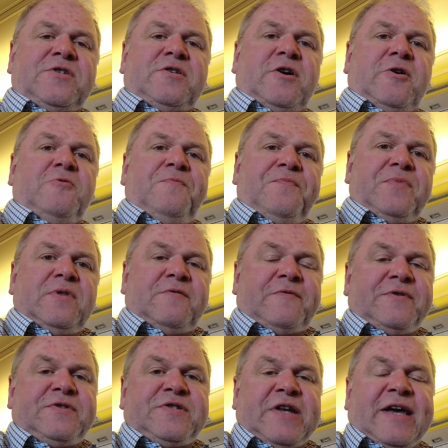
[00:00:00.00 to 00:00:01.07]
So
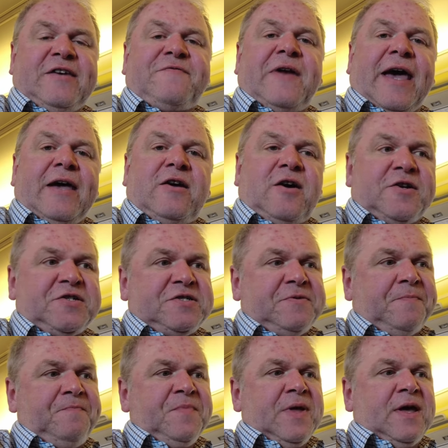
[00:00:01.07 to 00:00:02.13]
today's flight
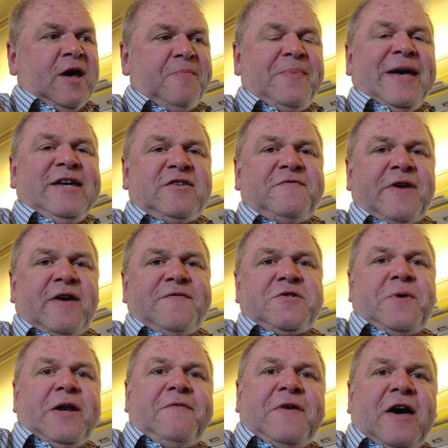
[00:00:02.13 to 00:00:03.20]
cost a base fare of
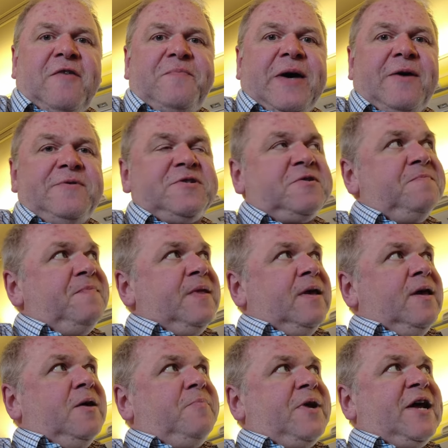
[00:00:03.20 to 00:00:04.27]
£25,
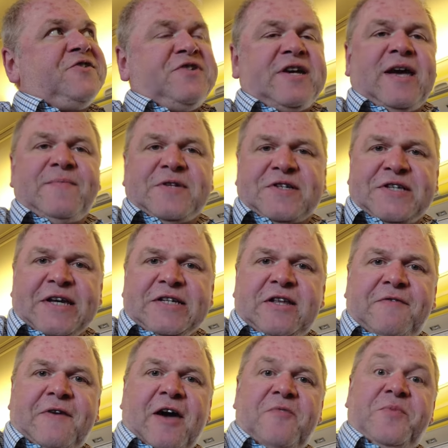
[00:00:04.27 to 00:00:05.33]
but actually came to
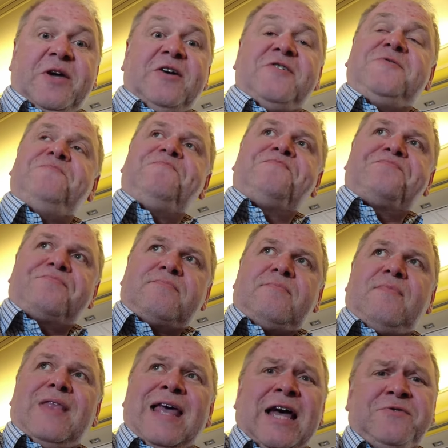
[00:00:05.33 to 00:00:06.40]
£65, because
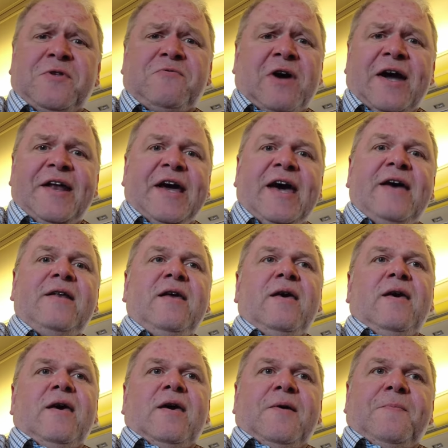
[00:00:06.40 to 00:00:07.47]
as with Ryanair,
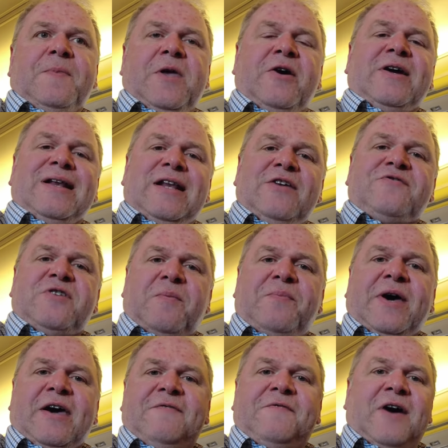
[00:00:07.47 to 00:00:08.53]
you can literally
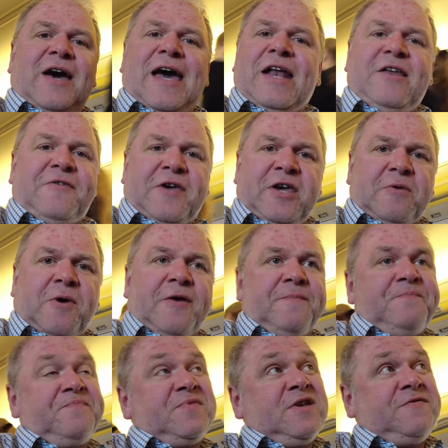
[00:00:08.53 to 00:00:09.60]
pay for anything you want.
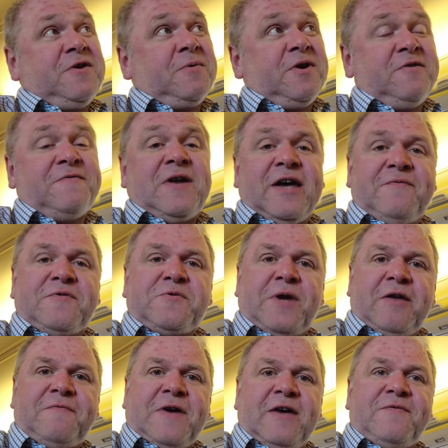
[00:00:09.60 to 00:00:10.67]
If you want to fly for
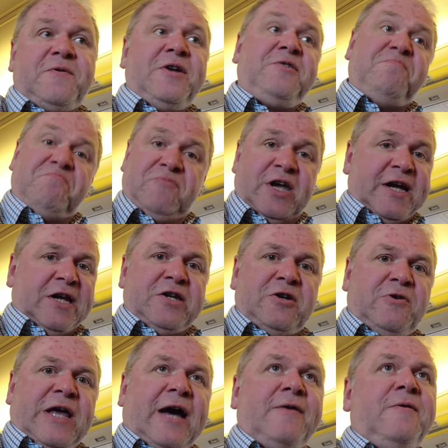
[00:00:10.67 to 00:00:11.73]
25 quid, you can
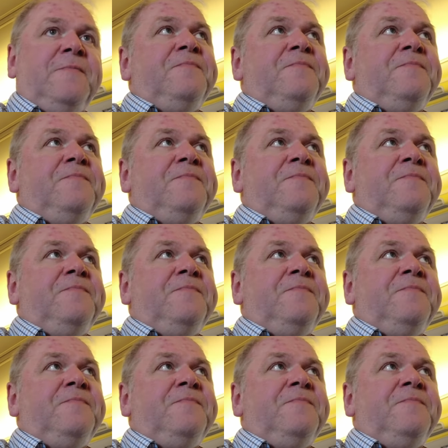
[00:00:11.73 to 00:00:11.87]
do that.